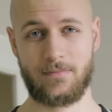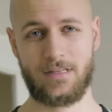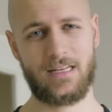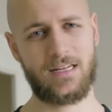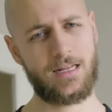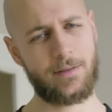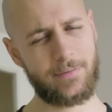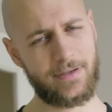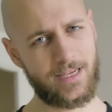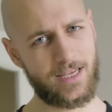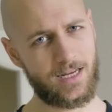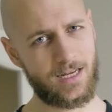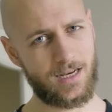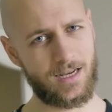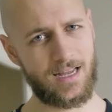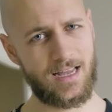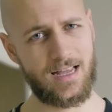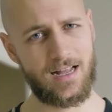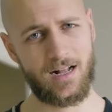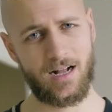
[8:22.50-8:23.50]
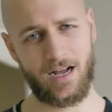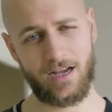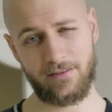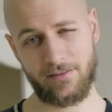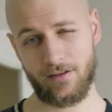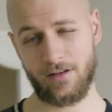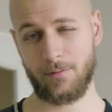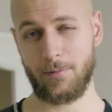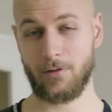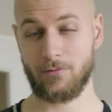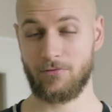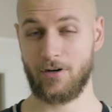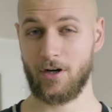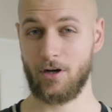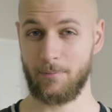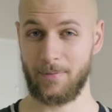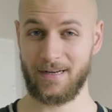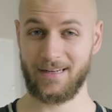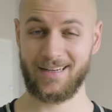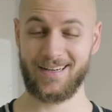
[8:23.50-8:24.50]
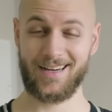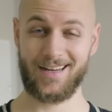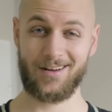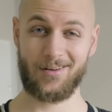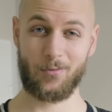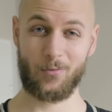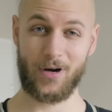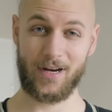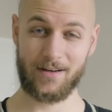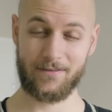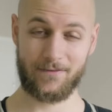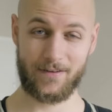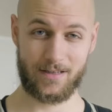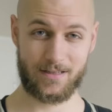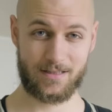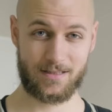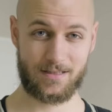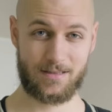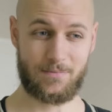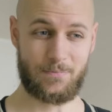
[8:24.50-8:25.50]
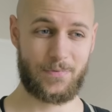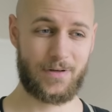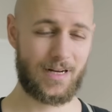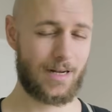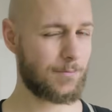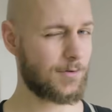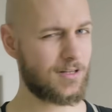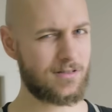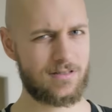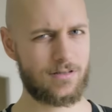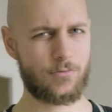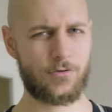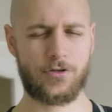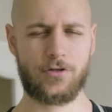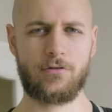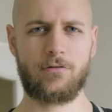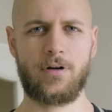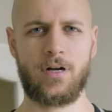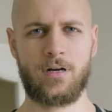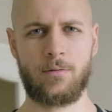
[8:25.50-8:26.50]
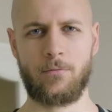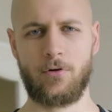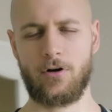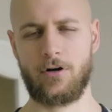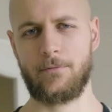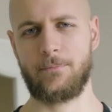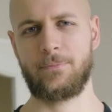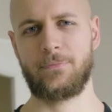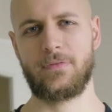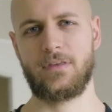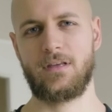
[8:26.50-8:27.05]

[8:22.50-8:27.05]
In the beginning, I thought about recommending a weight vest, but I'm not so sure anymore.